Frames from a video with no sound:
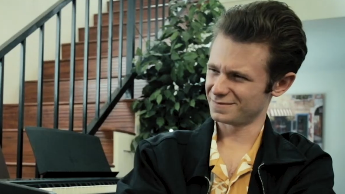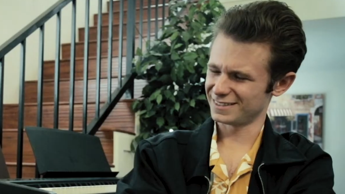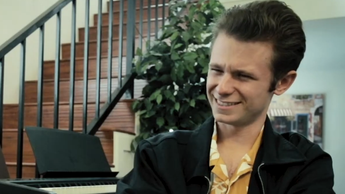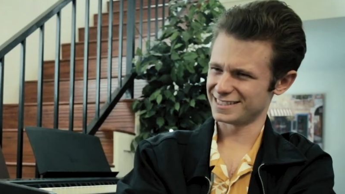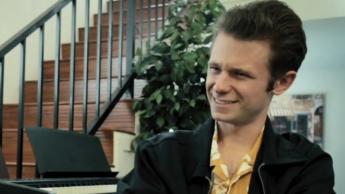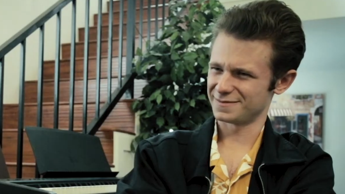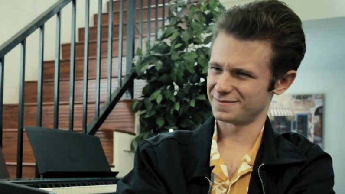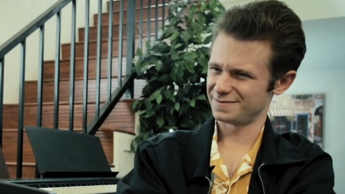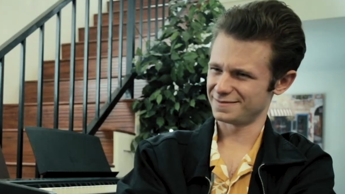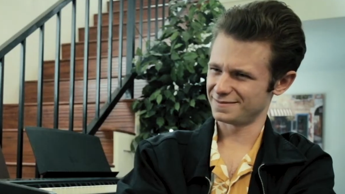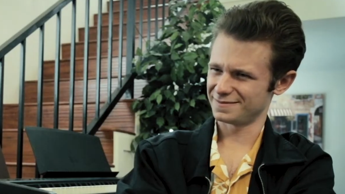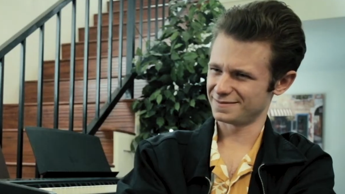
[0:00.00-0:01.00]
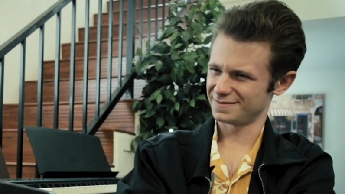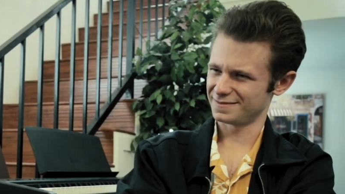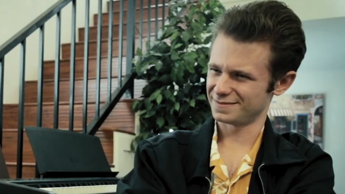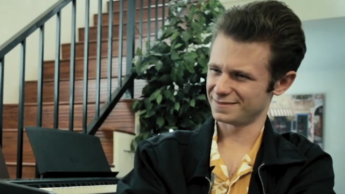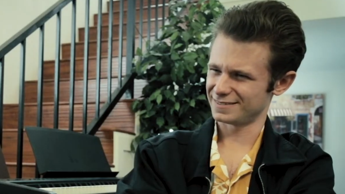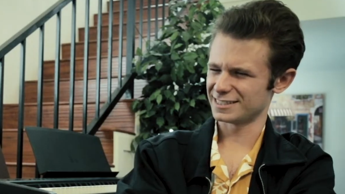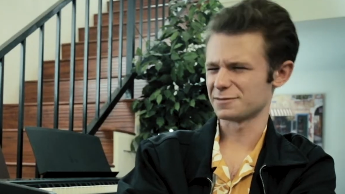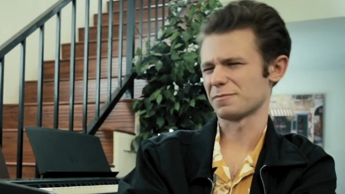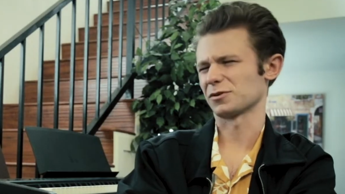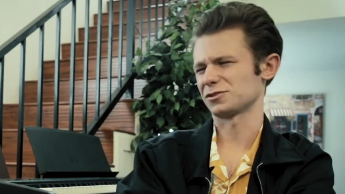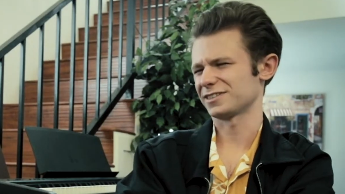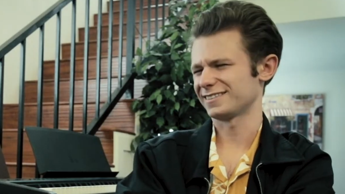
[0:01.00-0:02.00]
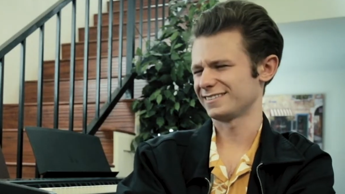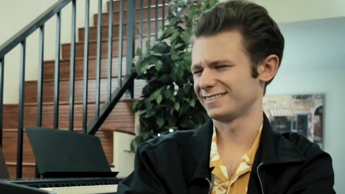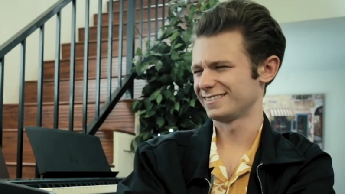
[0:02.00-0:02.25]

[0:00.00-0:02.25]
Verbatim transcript: This is this is bullshit.